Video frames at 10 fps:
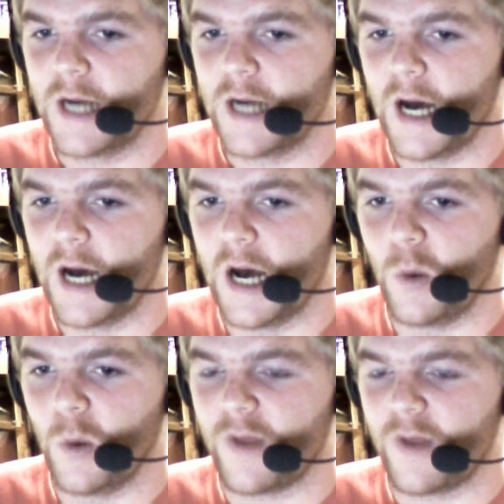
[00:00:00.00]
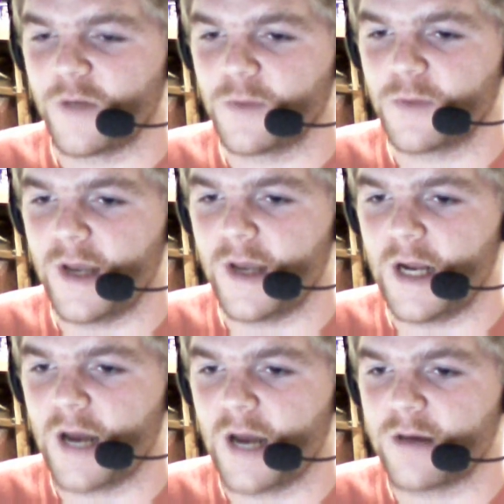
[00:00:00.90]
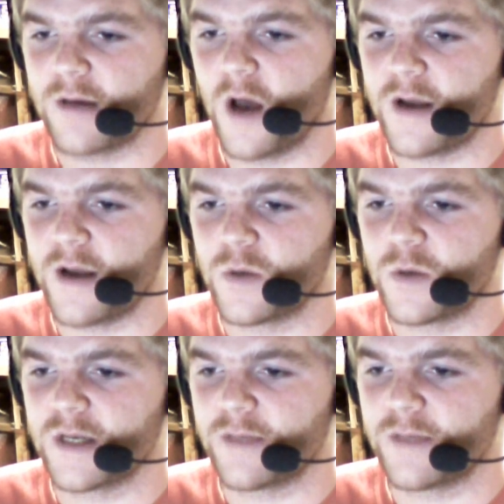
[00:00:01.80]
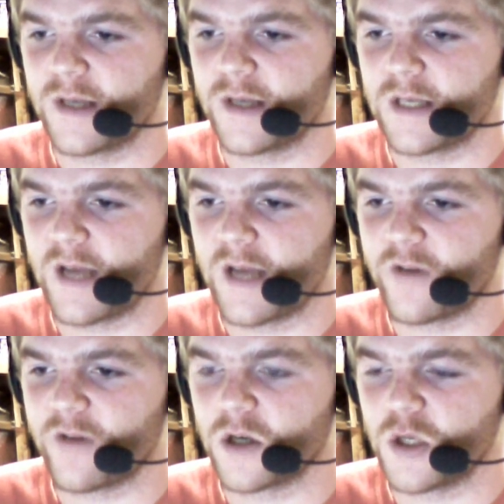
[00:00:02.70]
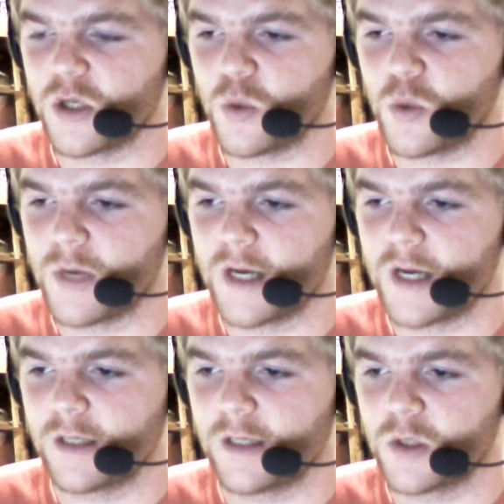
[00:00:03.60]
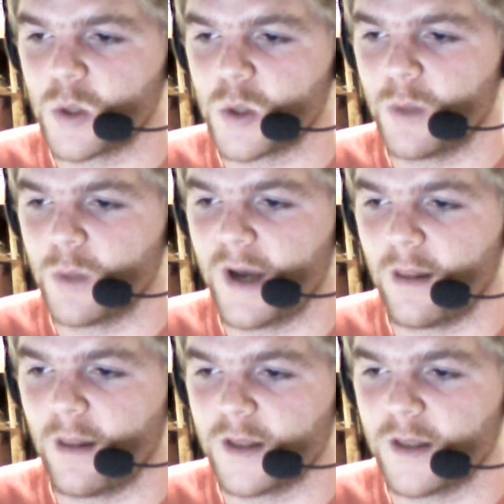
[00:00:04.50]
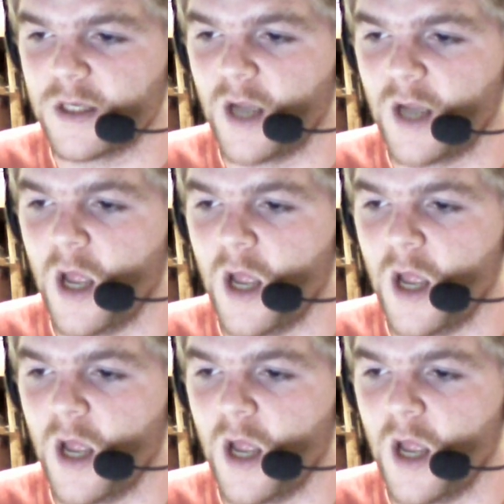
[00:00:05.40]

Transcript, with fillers: Uh, when I first played, I thought it was the best thing ever to mind control by the Lich King,